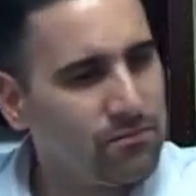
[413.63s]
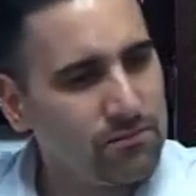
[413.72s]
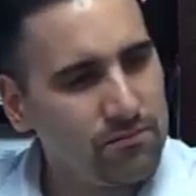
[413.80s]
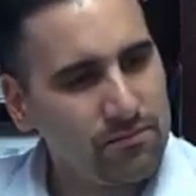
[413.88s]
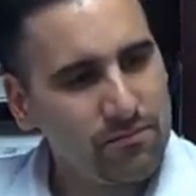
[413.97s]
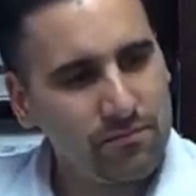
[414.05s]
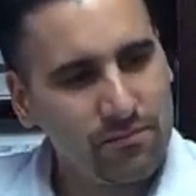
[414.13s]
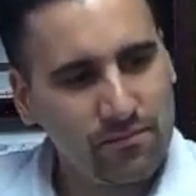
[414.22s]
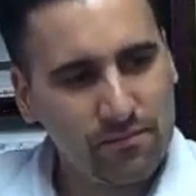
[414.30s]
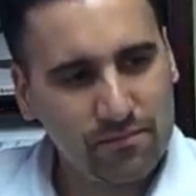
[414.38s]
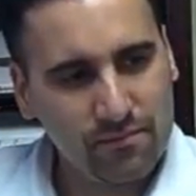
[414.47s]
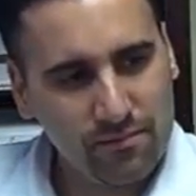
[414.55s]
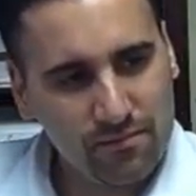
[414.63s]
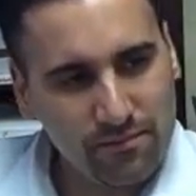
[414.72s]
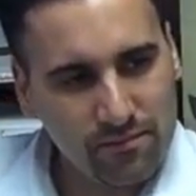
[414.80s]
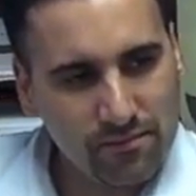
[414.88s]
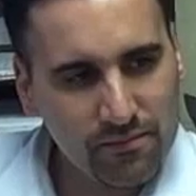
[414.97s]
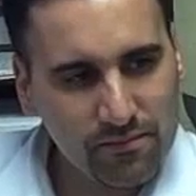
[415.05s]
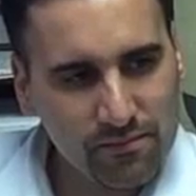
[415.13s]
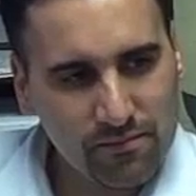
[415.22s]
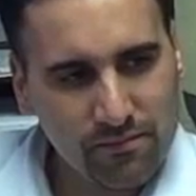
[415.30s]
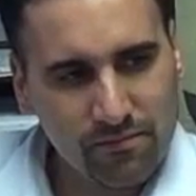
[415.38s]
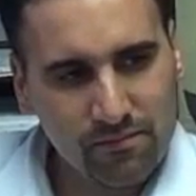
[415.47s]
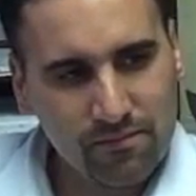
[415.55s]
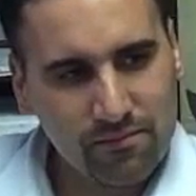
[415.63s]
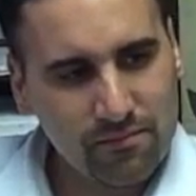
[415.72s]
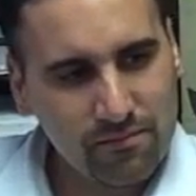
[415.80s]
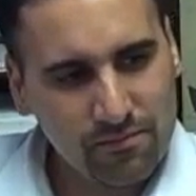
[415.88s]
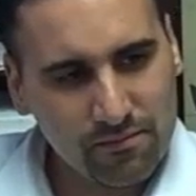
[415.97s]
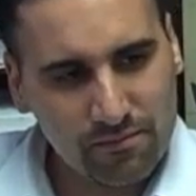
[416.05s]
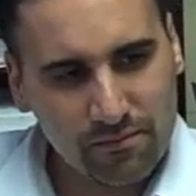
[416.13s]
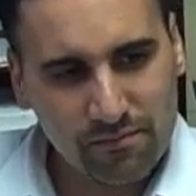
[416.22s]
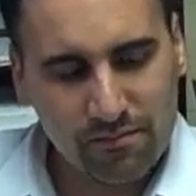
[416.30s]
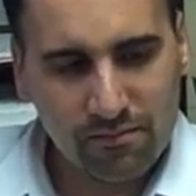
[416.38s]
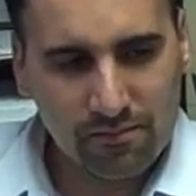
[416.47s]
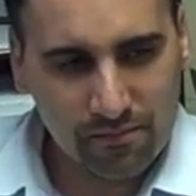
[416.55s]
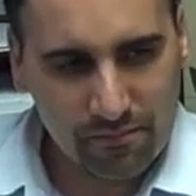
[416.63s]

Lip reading: [no speech]